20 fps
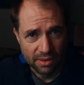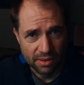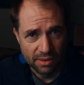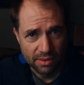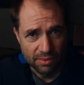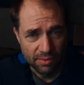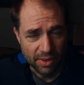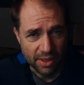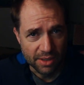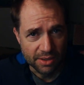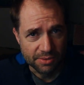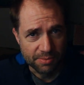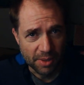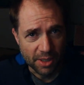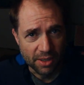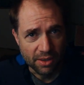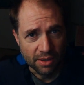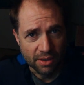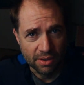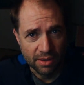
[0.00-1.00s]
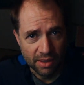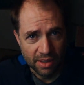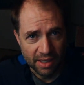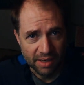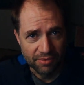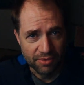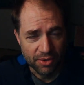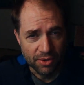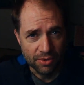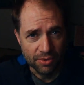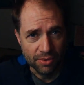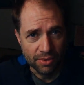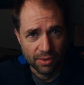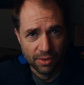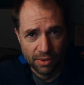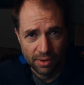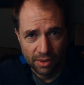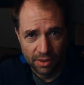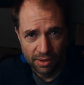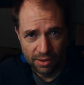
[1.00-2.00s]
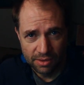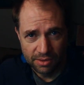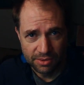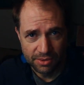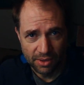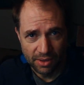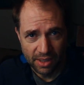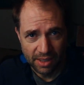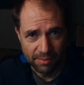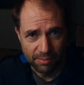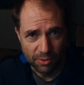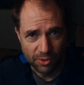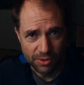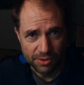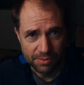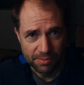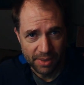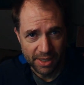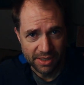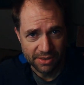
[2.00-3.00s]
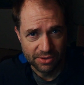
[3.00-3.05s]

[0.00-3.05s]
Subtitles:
way to spend an afternoon. There's a lot more space